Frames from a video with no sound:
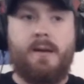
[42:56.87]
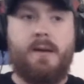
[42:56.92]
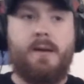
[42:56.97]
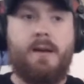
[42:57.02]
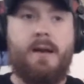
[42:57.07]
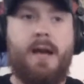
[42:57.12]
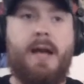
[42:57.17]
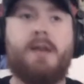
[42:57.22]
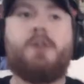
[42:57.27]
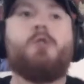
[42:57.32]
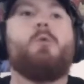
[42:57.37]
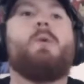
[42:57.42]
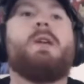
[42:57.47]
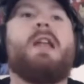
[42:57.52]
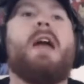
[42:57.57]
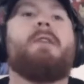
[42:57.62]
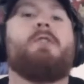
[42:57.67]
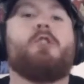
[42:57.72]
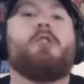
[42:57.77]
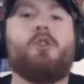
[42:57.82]
And you would
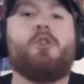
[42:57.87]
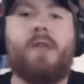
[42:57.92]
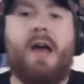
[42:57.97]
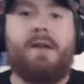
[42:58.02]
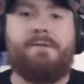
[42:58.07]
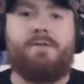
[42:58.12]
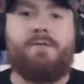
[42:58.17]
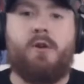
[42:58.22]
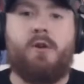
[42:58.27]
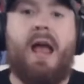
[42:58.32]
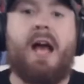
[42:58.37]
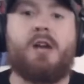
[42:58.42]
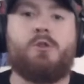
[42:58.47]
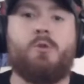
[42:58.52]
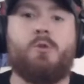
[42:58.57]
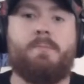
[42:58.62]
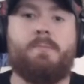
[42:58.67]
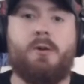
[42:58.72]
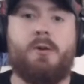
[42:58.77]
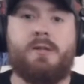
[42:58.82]
never do that for an
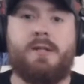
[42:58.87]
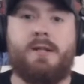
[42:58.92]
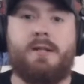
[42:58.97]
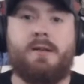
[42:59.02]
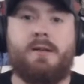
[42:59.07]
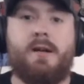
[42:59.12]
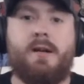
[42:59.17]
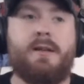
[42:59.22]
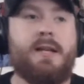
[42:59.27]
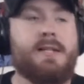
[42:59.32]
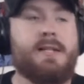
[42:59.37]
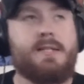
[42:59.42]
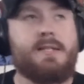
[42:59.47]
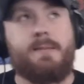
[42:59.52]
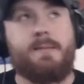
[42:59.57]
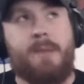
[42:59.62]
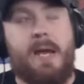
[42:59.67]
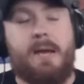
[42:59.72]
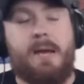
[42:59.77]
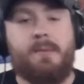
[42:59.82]
actual person, unless it's a
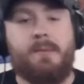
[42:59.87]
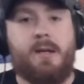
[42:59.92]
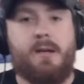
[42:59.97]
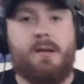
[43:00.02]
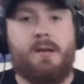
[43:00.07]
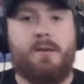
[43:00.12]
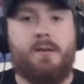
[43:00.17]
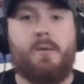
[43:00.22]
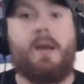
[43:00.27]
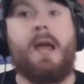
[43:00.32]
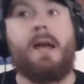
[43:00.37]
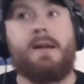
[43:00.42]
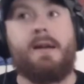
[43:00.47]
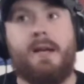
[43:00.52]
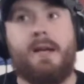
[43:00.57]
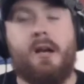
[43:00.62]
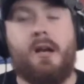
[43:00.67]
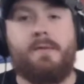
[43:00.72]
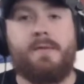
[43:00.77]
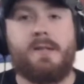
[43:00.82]
baby who can't
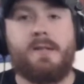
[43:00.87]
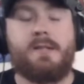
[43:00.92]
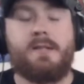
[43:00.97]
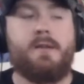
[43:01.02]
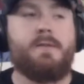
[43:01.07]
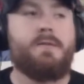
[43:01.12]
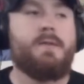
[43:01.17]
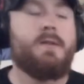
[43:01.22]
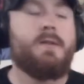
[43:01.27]
take care of itself.